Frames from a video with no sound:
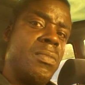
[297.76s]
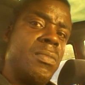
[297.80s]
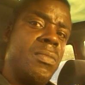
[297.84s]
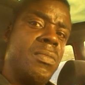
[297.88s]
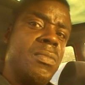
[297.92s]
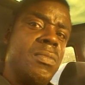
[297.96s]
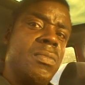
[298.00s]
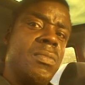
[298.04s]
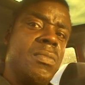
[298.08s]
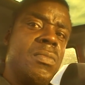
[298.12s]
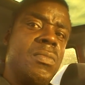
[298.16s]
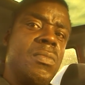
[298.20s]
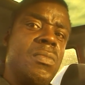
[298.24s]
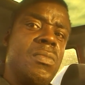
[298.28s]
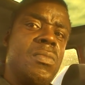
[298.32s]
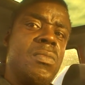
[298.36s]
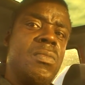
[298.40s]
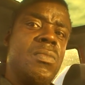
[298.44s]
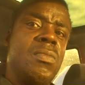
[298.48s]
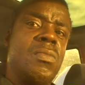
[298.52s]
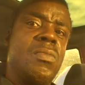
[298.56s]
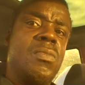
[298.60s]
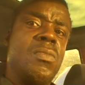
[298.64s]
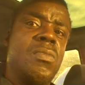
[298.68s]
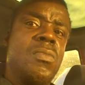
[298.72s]

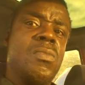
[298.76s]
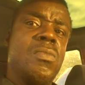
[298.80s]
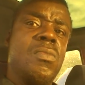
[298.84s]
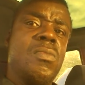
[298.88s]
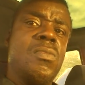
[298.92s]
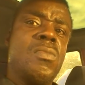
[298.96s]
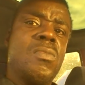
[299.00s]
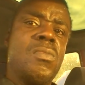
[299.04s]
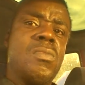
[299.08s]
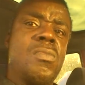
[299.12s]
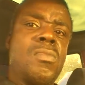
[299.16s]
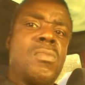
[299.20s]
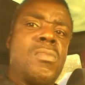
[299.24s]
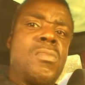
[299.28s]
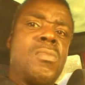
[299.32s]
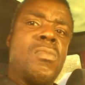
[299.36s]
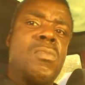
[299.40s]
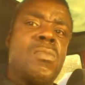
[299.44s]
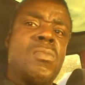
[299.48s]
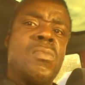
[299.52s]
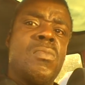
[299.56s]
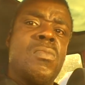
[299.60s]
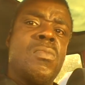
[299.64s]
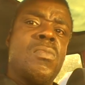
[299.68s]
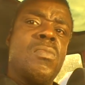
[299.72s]

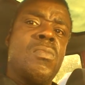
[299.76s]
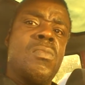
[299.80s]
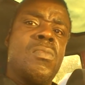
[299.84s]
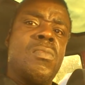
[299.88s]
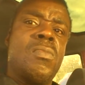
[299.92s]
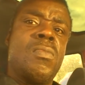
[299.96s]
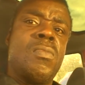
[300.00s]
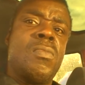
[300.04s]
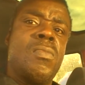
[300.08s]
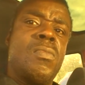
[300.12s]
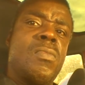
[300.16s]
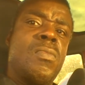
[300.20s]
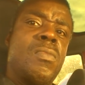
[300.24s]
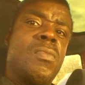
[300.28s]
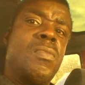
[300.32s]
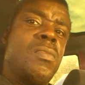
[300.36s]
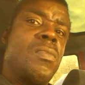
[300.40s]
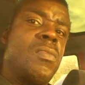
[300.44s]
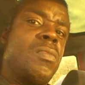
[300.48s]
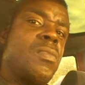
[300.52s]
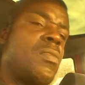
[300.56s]
No one is speaking in this clip.